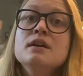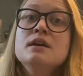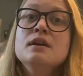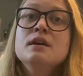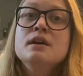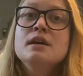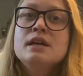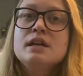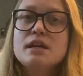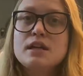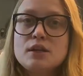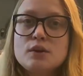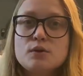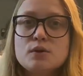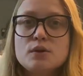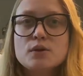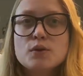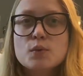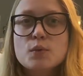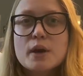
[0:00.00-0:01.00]
in a
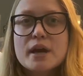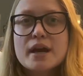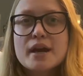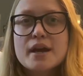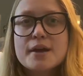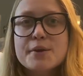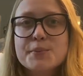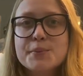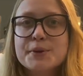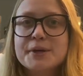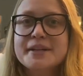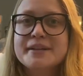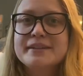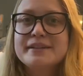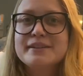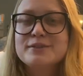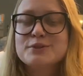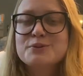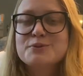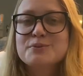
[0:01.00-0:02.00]
unique way, but it
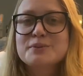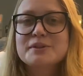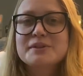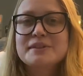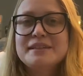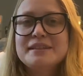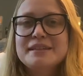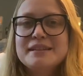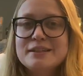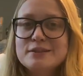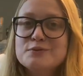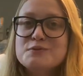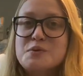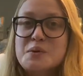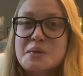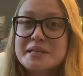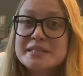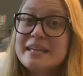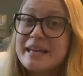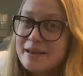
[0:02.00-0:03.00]
just really, his
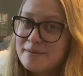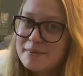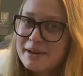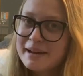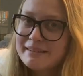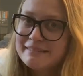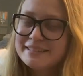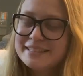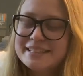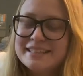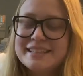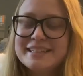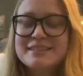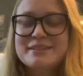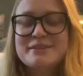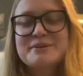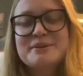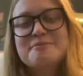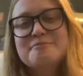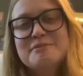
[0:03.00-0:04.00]
voice came out in it.
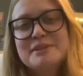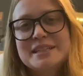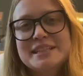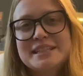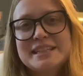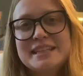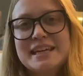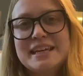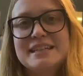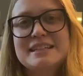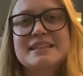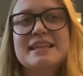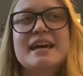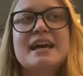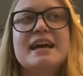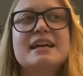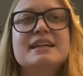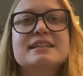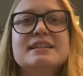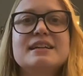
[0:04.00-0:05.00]
So I really liked
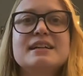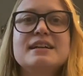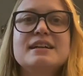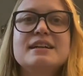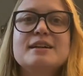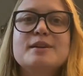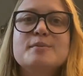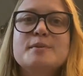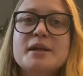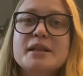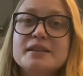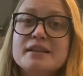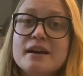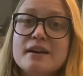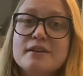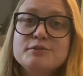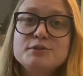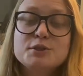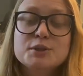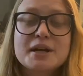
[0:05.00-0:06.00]
that. I
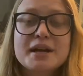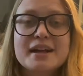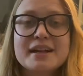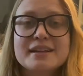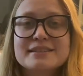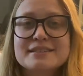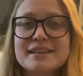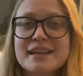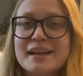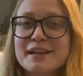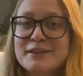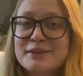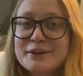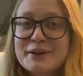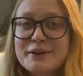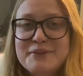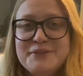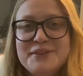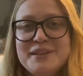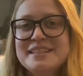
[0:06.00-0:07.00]
love Tress. I
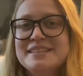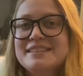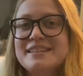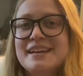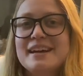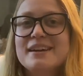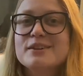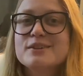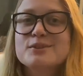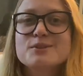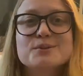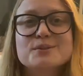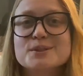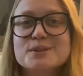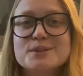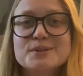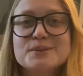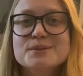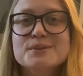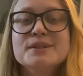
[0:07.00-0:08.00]
love the entire
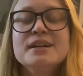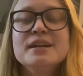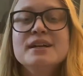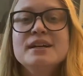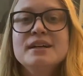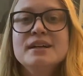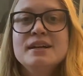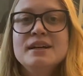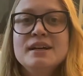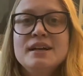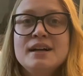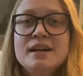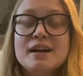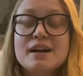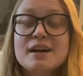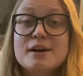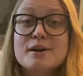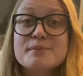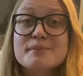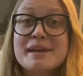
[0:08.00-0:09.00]
crew.
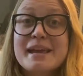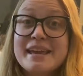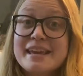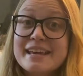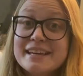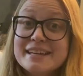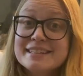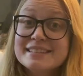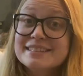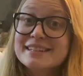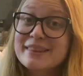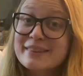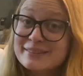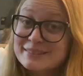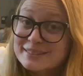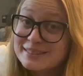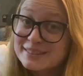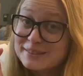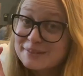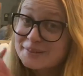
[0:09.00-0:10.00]
And there's
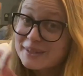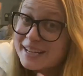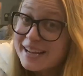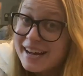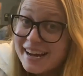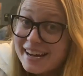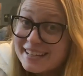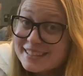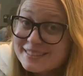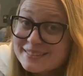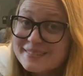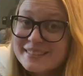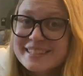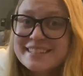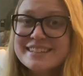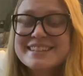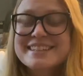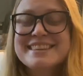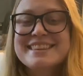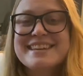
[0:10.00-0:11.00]
a little bit of
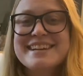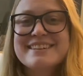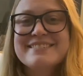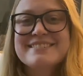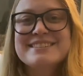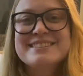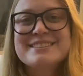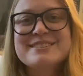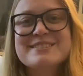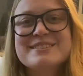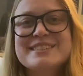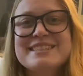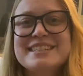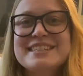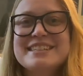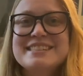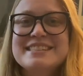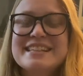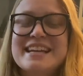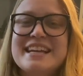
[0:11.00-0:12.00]
Cosmere in there, which is really
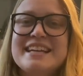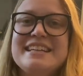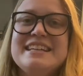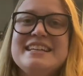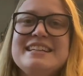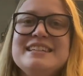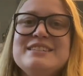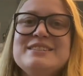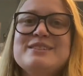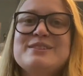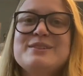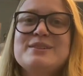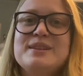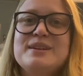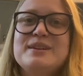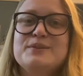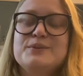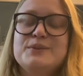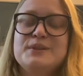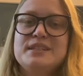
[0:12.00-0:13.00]
exciting. So
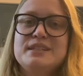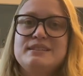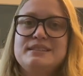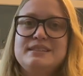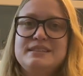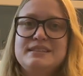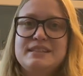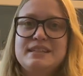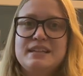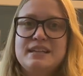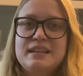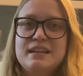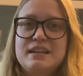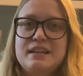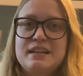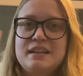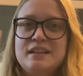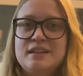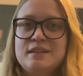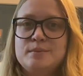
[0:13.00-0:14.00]
there was,
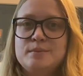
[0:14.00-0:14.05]
I